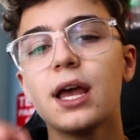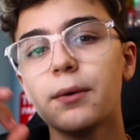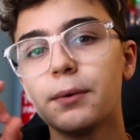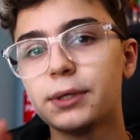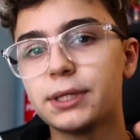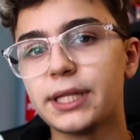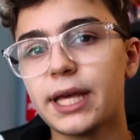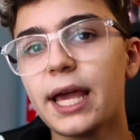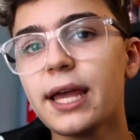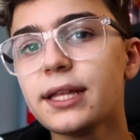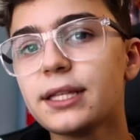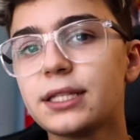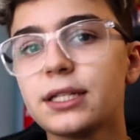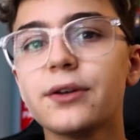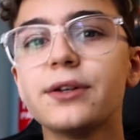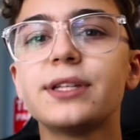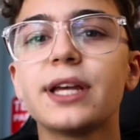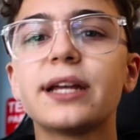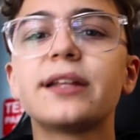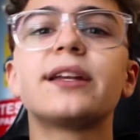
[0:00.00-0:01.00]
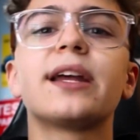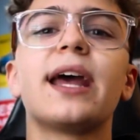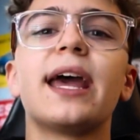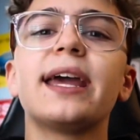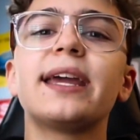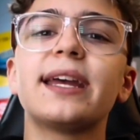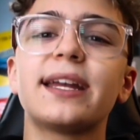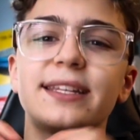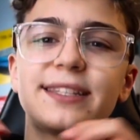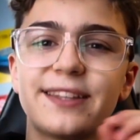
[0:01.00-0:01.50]
With the 8 Series,
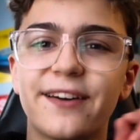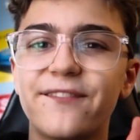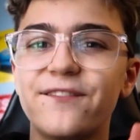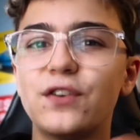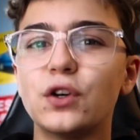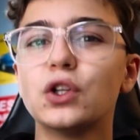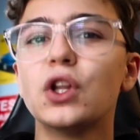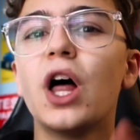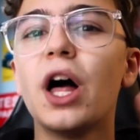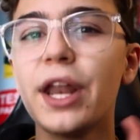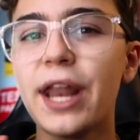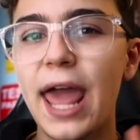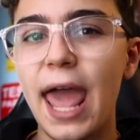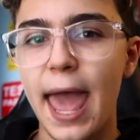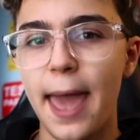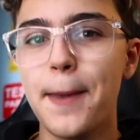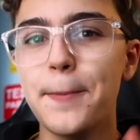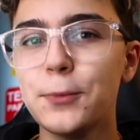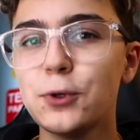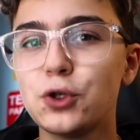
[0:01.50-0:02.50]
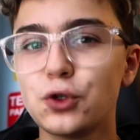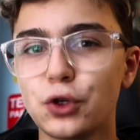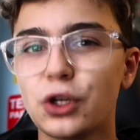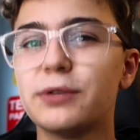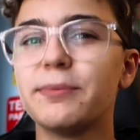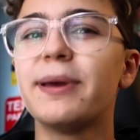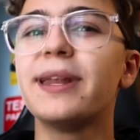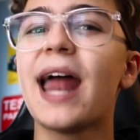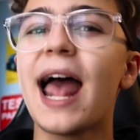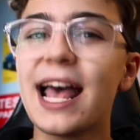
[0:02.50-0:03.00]
it gets the full-on M
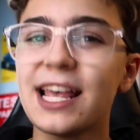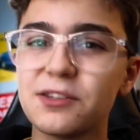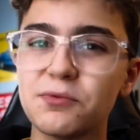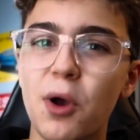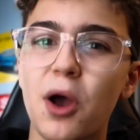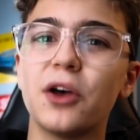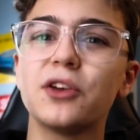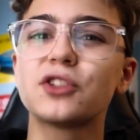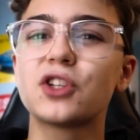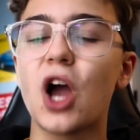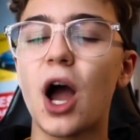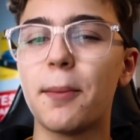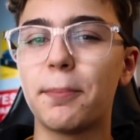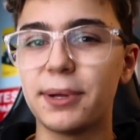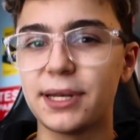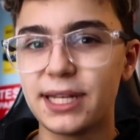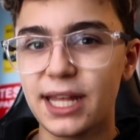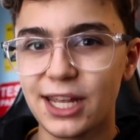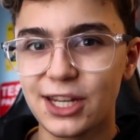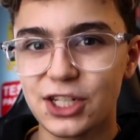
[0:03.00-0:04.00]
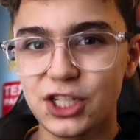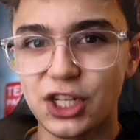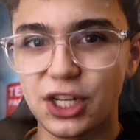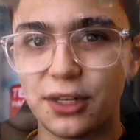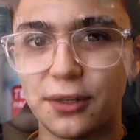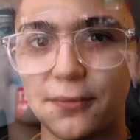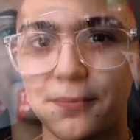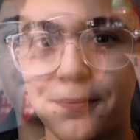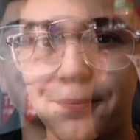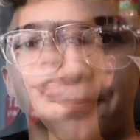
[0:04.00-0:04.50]
treatment as well as competition.
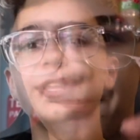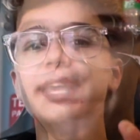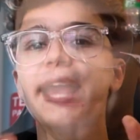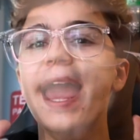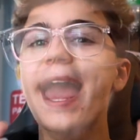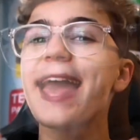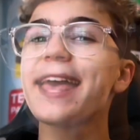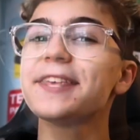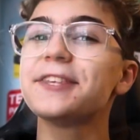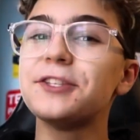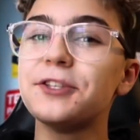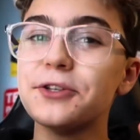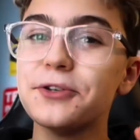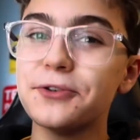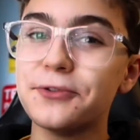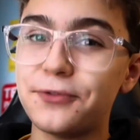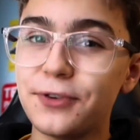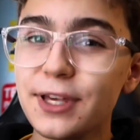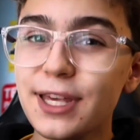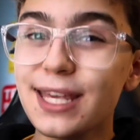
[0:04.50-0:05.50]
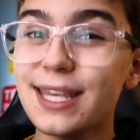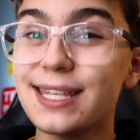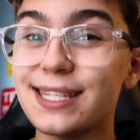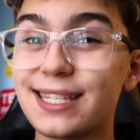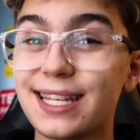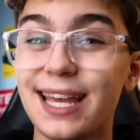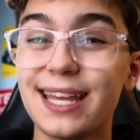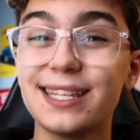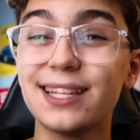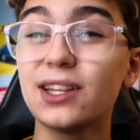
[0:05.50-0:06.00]
Now, the
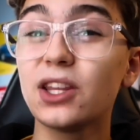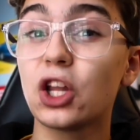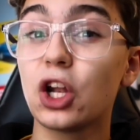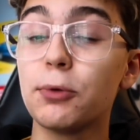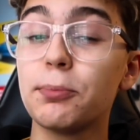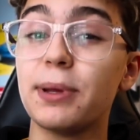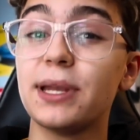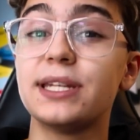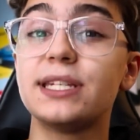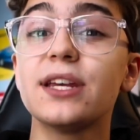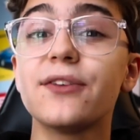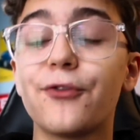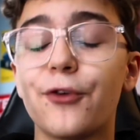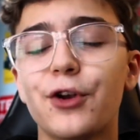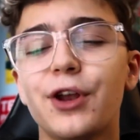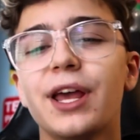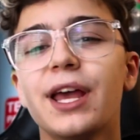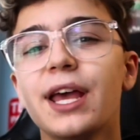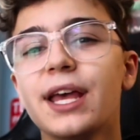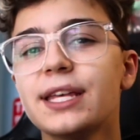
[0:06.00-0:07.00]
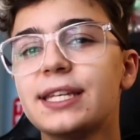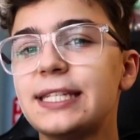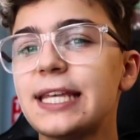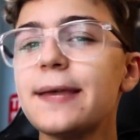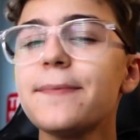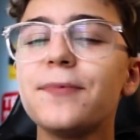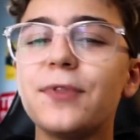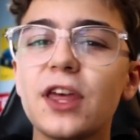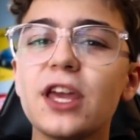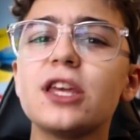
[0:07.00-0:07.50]
SUVs is a little bit different.
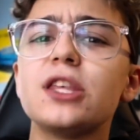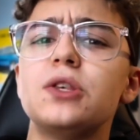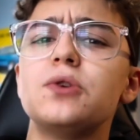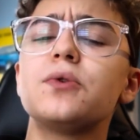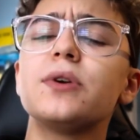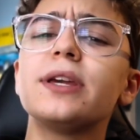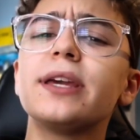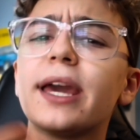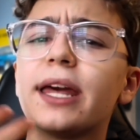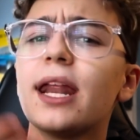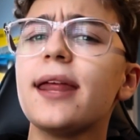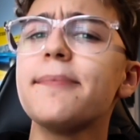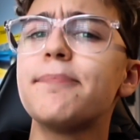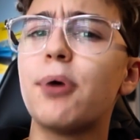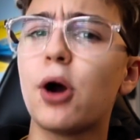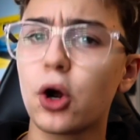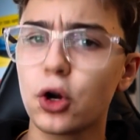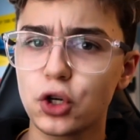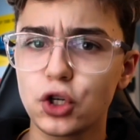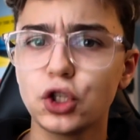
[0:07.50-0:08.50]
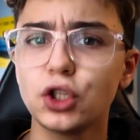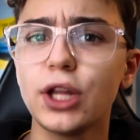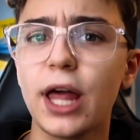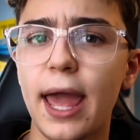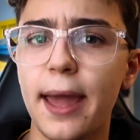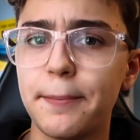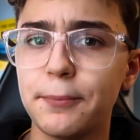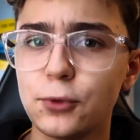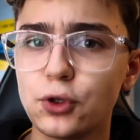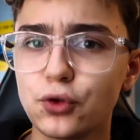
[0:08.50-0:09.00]
Same thing, you can get a partial
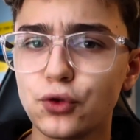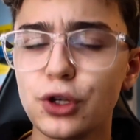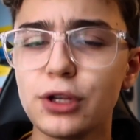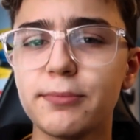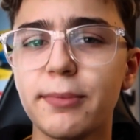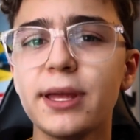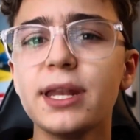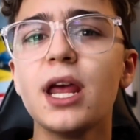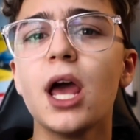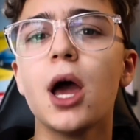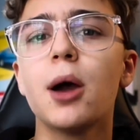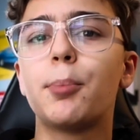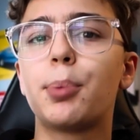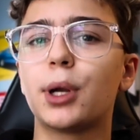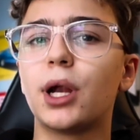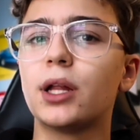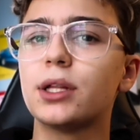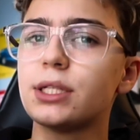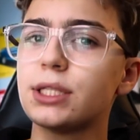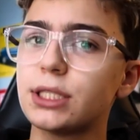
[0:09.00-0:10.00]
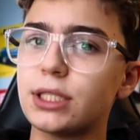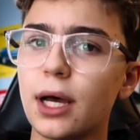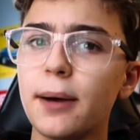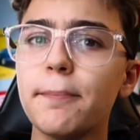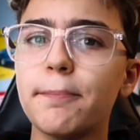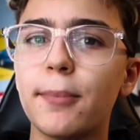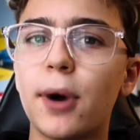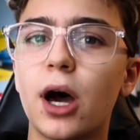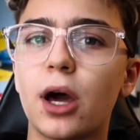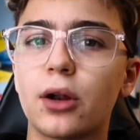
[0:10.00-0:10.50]
M treatment, but on
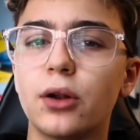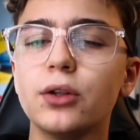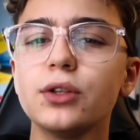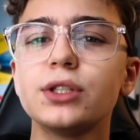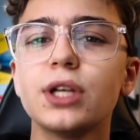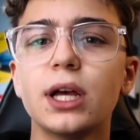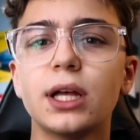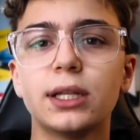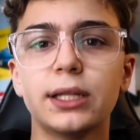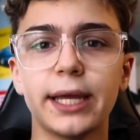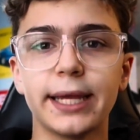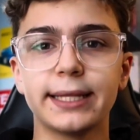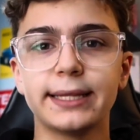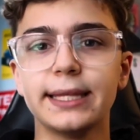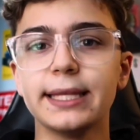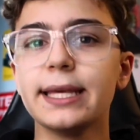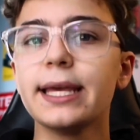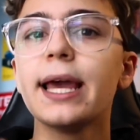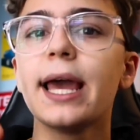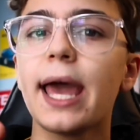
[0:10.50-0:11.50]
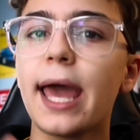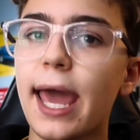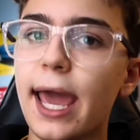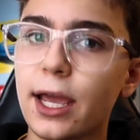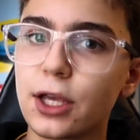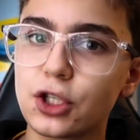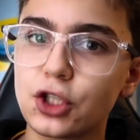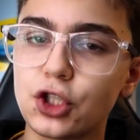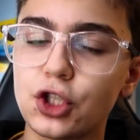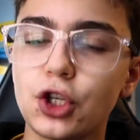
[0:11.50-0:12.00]
some models, like the
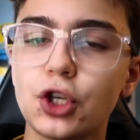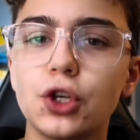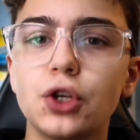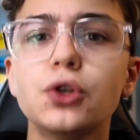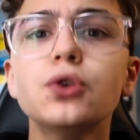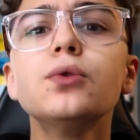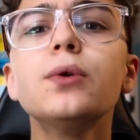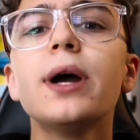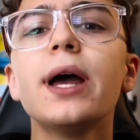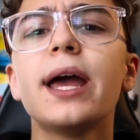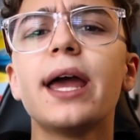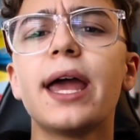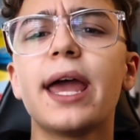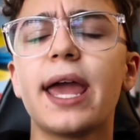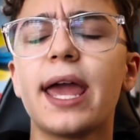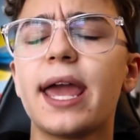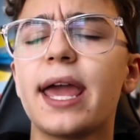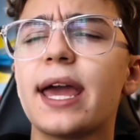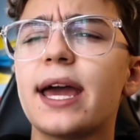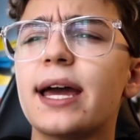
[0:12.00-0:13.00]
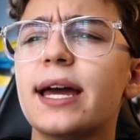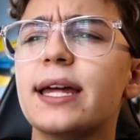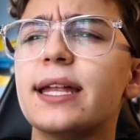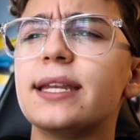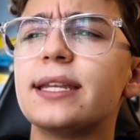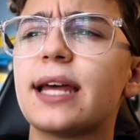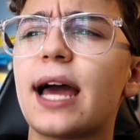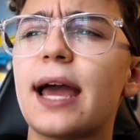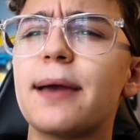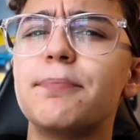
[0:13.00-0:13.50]
X2
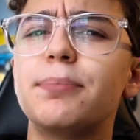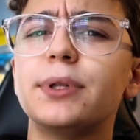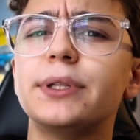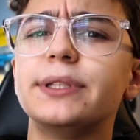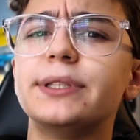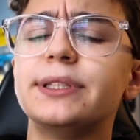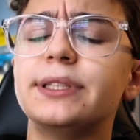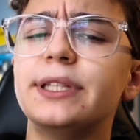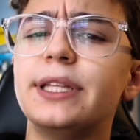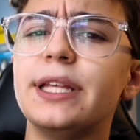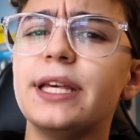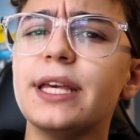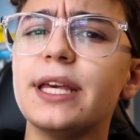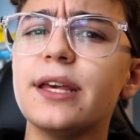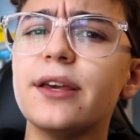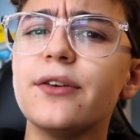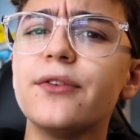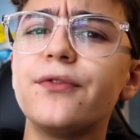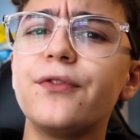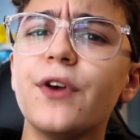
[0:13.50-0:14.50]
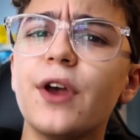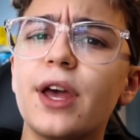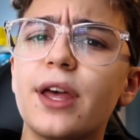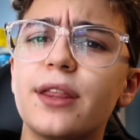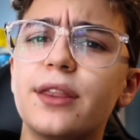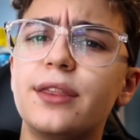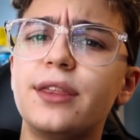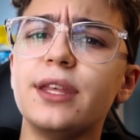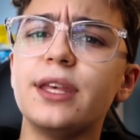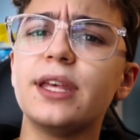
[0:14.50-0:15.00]
and I believe
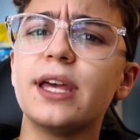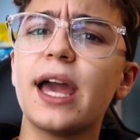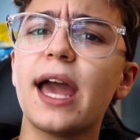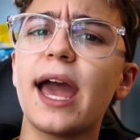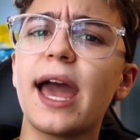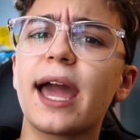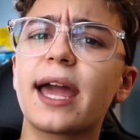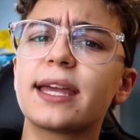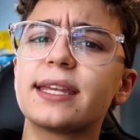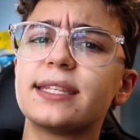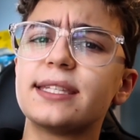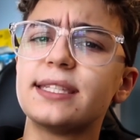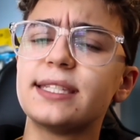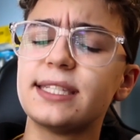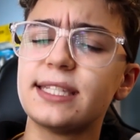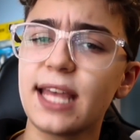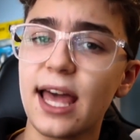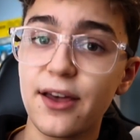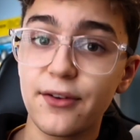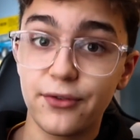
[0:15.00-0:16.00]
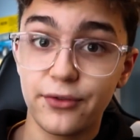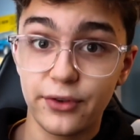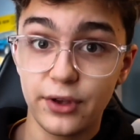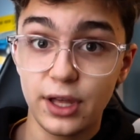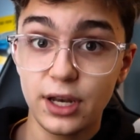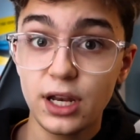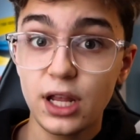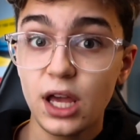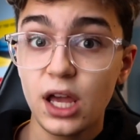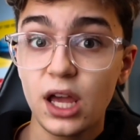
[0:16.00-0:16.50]
the
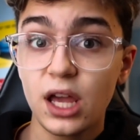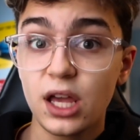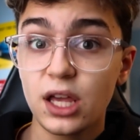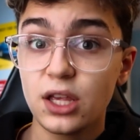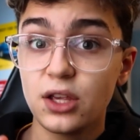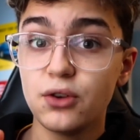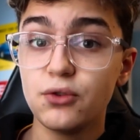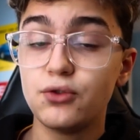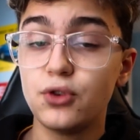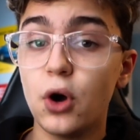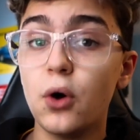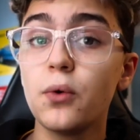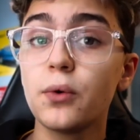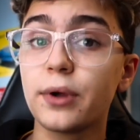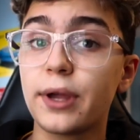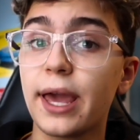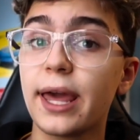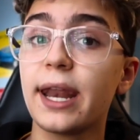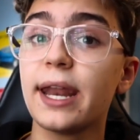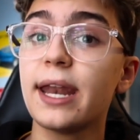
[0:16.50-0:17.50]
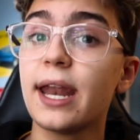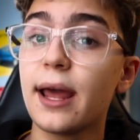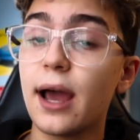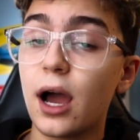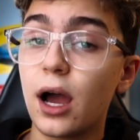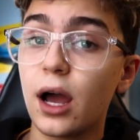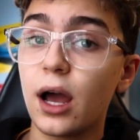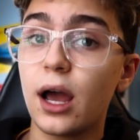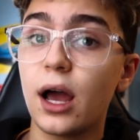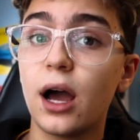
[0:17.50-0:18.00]
X7, you don't get
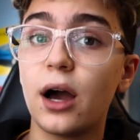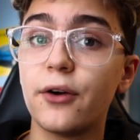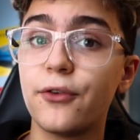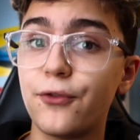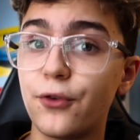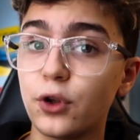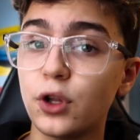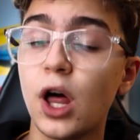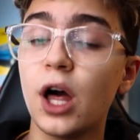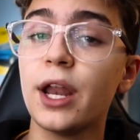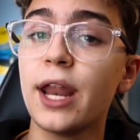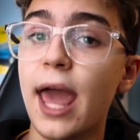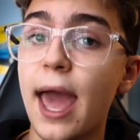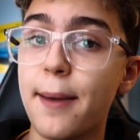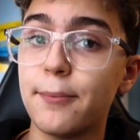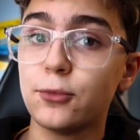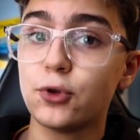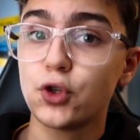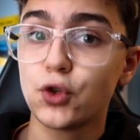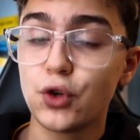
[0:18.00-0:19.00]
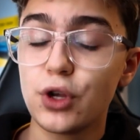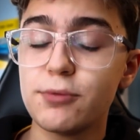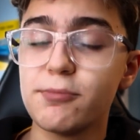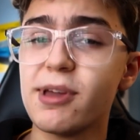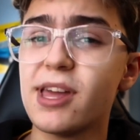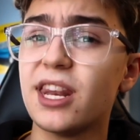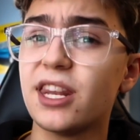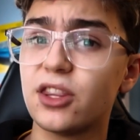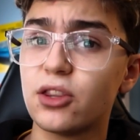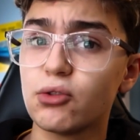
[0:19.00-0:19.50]
a full-on M
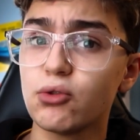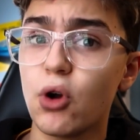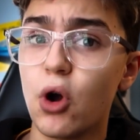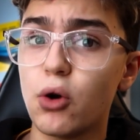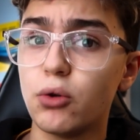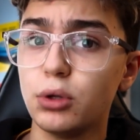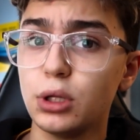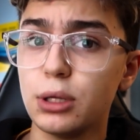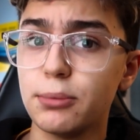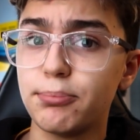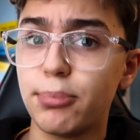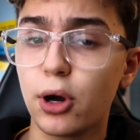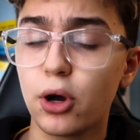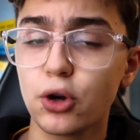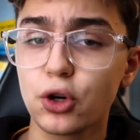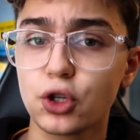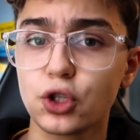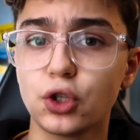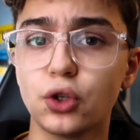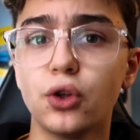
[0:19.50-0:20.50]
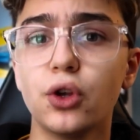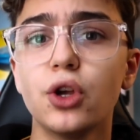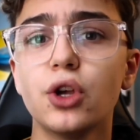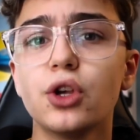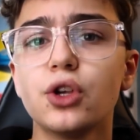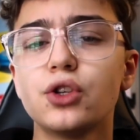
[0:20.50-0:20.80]
treatment. They're only partial.